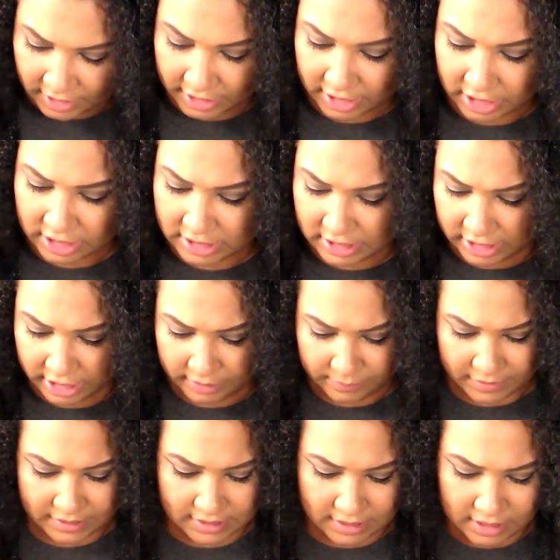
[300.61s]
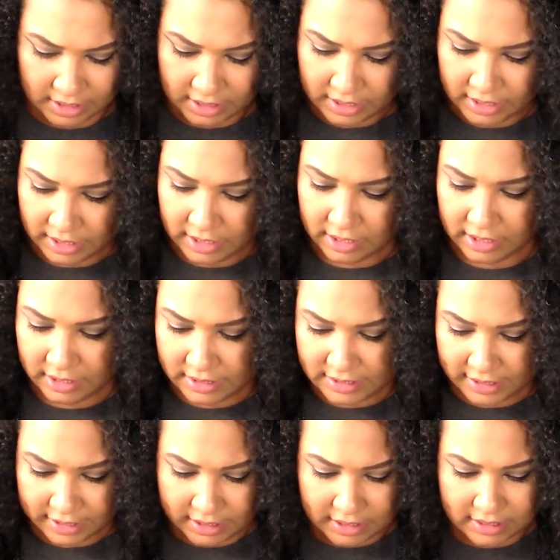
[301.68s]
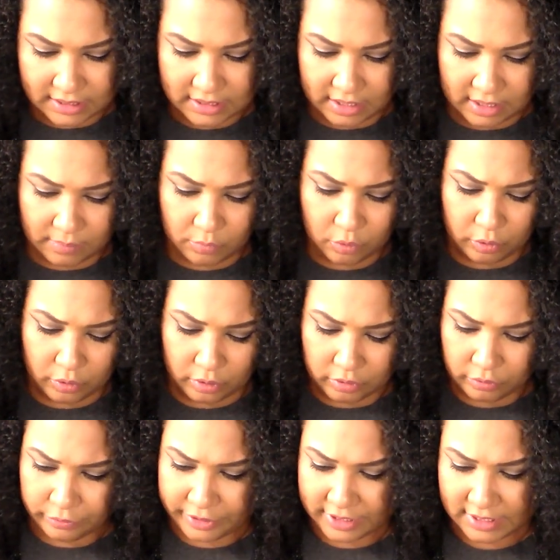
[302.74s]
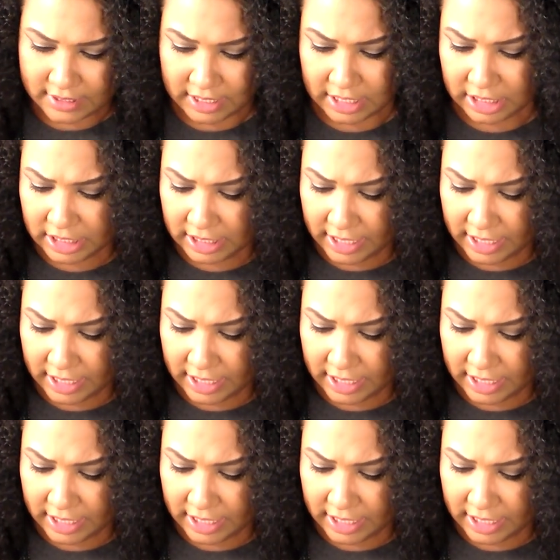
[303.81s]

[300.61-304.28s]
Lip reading: and his name is Sanquista Brujo Luis, and